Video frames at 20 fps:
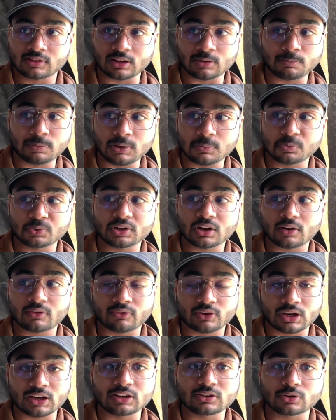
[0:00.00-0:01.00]
then people
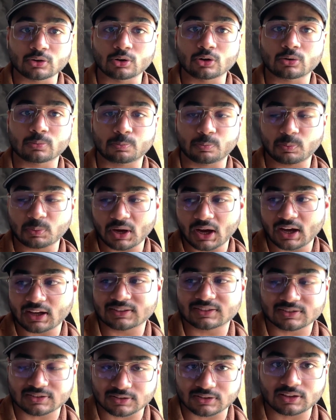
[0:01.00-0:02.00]
are willing to look
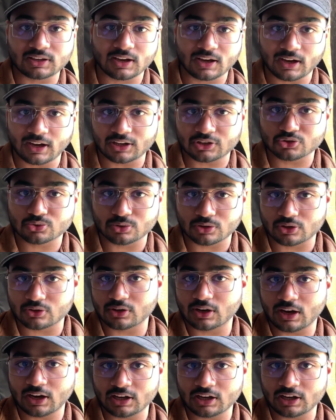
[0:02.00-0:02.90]
past the actual